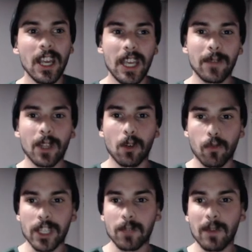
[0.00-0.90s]
Even though
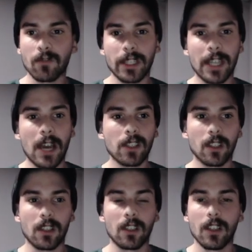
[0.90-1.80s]
Richmond right now is going
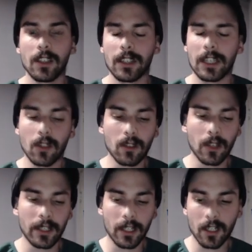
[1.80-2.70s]
to, they look
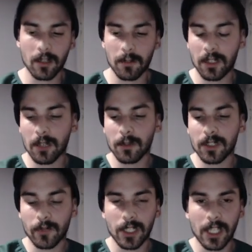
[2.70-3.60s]
like they're going to be able
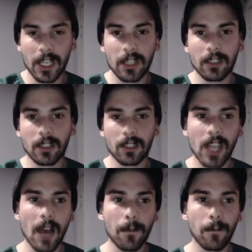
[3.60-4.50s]
to retain their
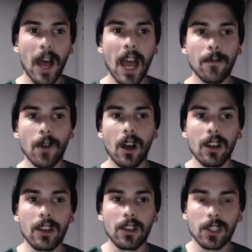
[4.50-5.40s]
top five
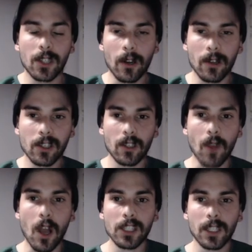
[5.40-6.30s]
starters in the
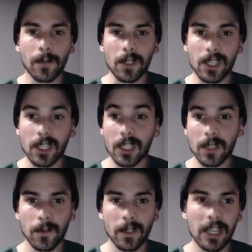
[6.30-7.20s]
roster for seniors
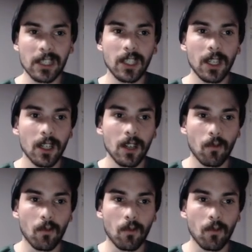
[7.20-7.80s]
for next year.